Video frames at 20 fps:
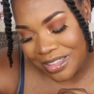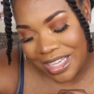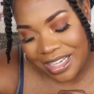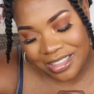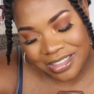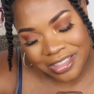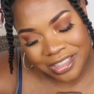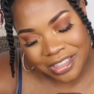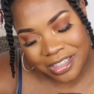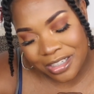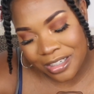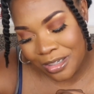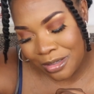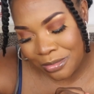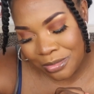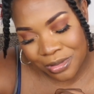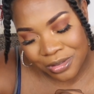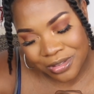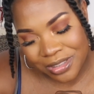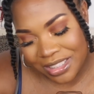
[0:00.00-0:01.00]
that
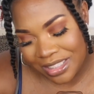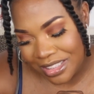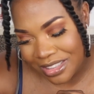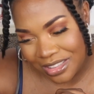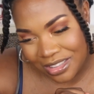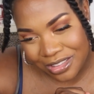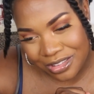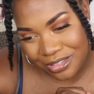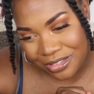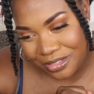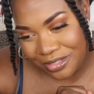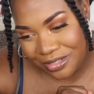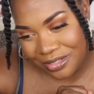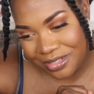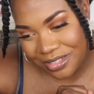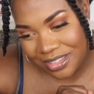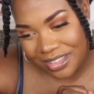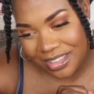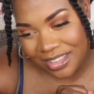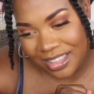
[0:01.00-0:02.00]
terrible issue
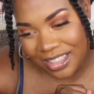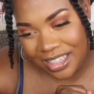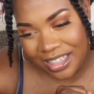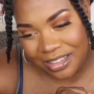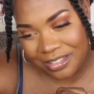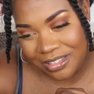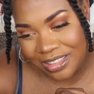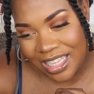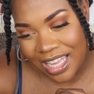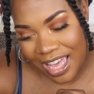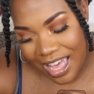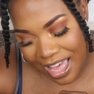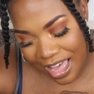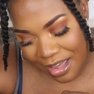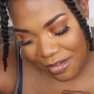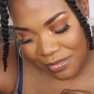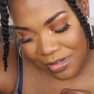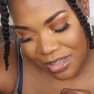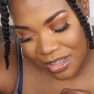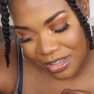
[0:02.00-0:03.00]
that I was
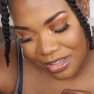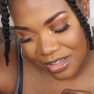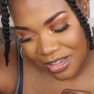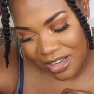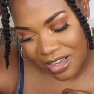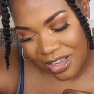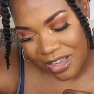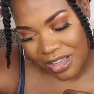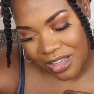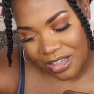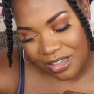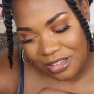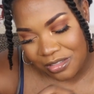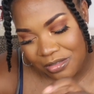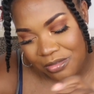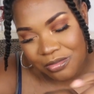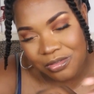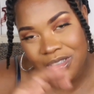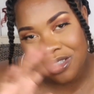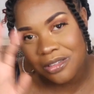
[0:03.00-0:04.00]
having
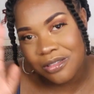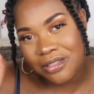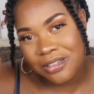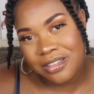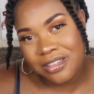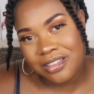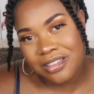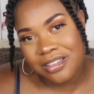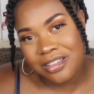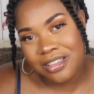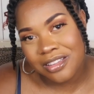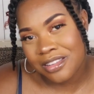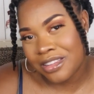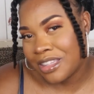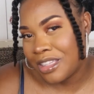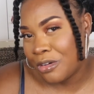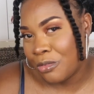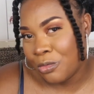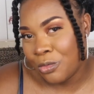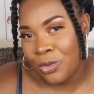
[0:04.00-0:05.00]
with
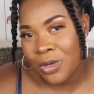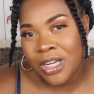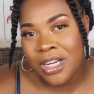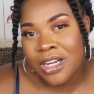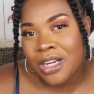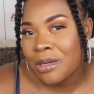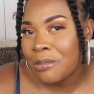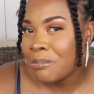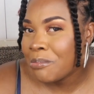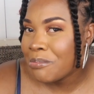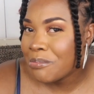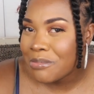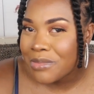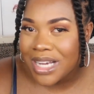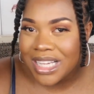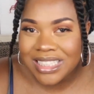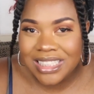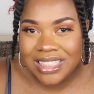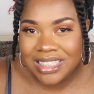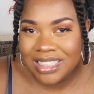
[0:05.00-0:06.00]
the weird
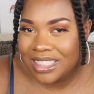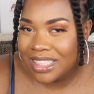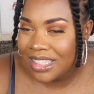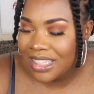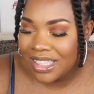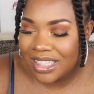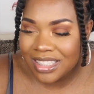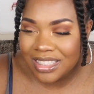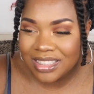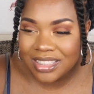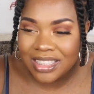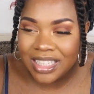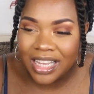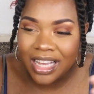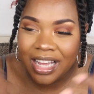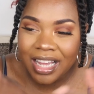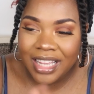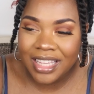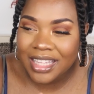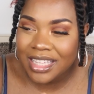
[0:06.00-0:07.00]
mustiness
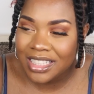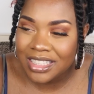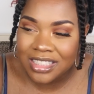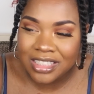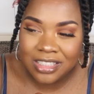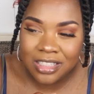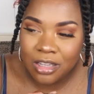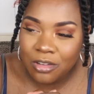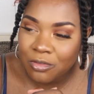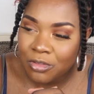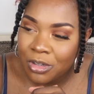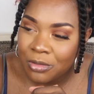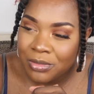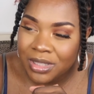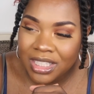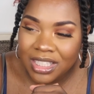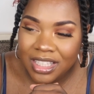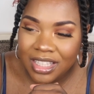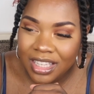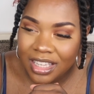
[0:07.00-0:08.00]
that I guess some
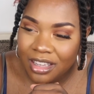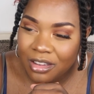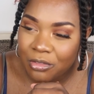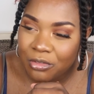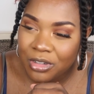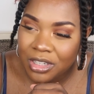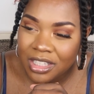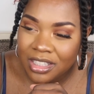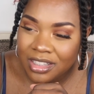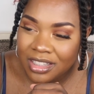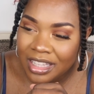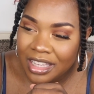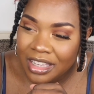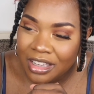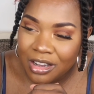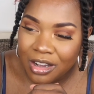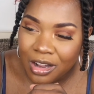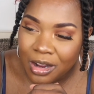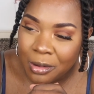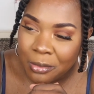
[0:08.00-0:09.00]
women get when
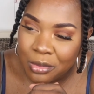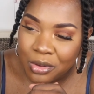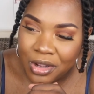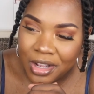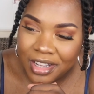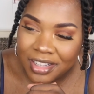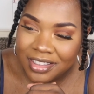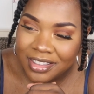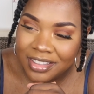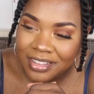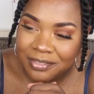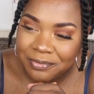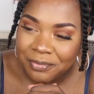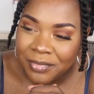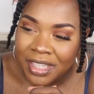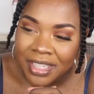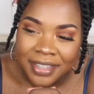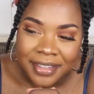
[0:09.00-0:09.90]
they are pregnant.